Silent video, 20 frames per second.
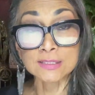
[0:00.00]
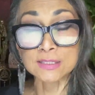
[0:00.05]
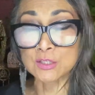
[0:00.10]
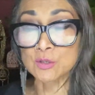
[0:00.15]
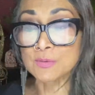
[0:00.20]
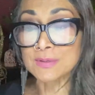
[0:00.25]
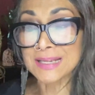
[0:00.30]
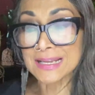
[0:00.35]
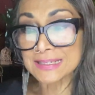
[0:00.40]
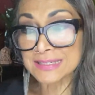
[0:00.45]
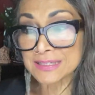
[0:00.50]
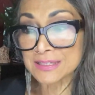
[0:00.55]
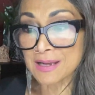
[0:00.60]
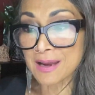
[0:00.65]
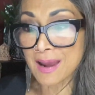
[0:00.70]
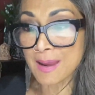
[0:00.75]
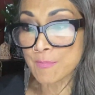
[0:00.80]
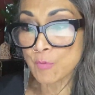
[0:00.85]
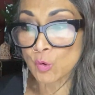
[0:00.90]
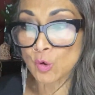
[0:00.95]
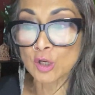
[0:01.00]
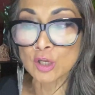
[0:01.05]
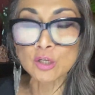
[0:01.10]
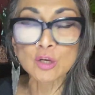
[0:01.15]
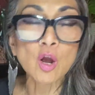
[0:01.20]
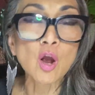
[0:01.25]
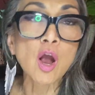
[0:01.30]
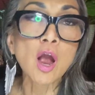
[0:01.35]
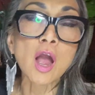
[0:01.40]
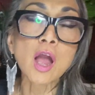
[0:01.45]
So next time we're
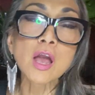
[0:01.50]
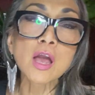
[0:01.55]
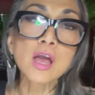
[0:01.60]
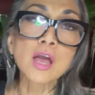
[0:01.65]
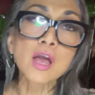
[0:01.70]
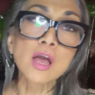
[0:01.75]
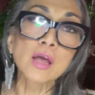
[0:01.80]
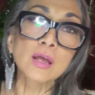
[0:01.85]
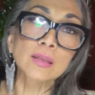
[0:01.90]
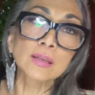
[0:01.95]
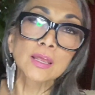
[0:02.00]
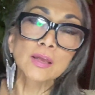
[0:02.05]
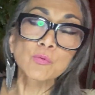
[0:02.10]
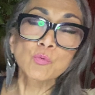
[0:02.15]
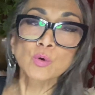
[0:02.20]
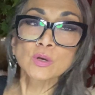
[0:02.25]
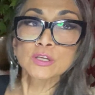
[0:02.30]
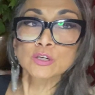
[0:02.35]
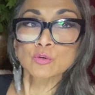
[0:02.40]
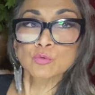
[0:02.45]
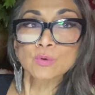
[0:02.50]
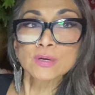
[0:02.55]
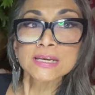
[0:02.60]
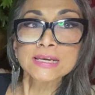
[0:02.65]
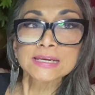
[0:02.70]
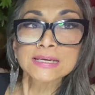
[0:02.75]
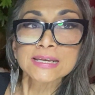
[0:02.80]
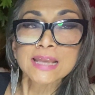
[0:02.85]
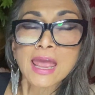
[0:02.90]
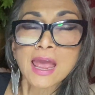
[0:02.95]
gonna
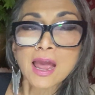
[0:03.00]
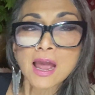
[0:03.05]
read